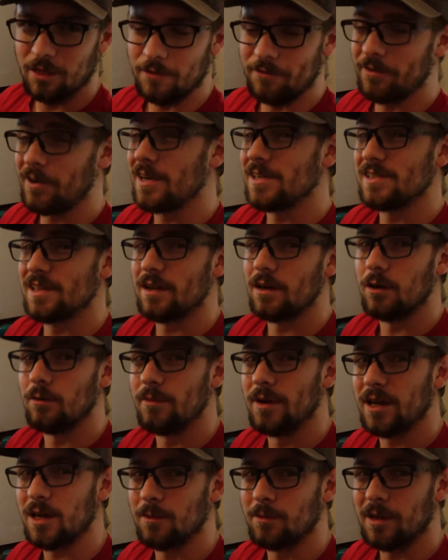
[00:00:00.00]
The phrase "they don't
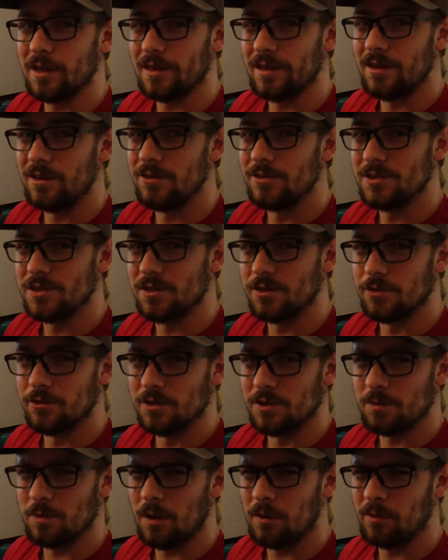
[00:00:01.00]
make them like they used to"
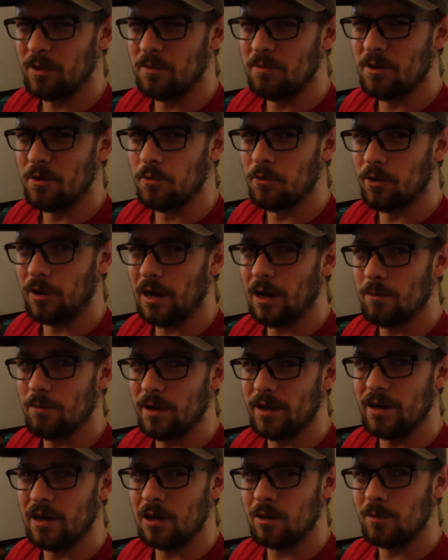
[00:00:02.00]
is probably a bit worn out by
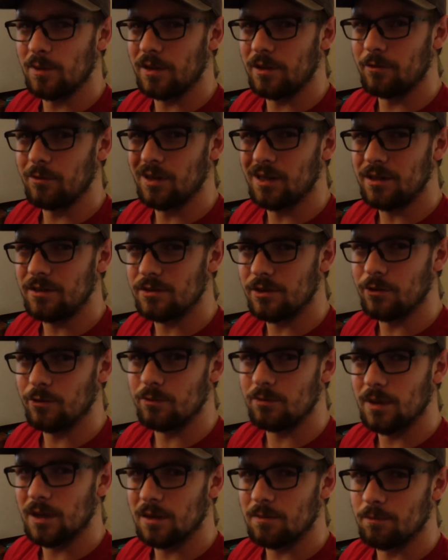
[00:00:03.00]
now, but they really don't
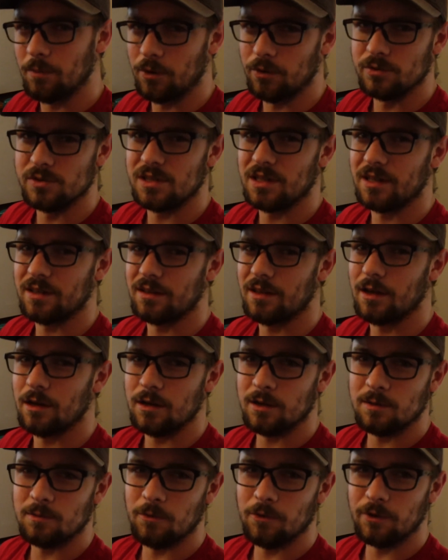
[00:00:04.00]
make boats like that
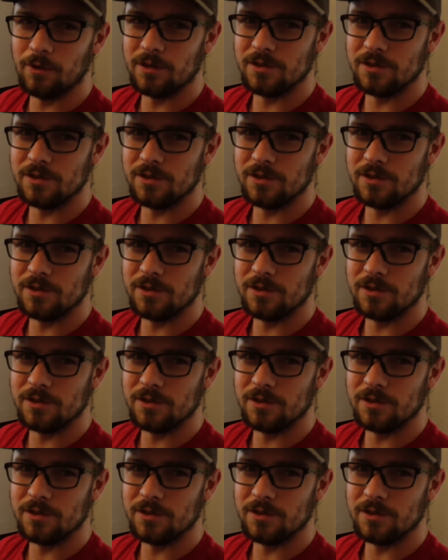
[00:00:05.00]
anymore,